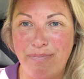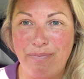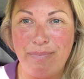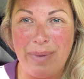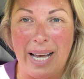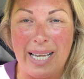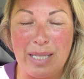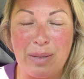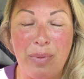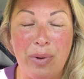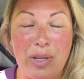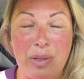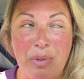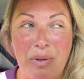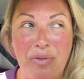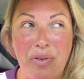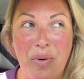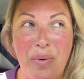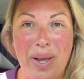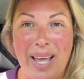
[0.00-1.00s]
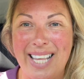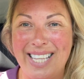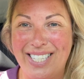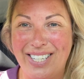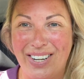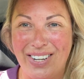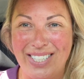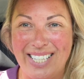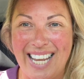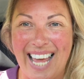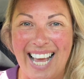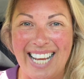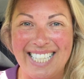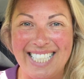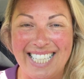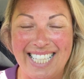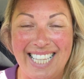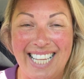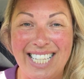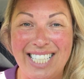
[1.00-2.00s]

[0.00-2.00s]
I suppose before we get started, actually,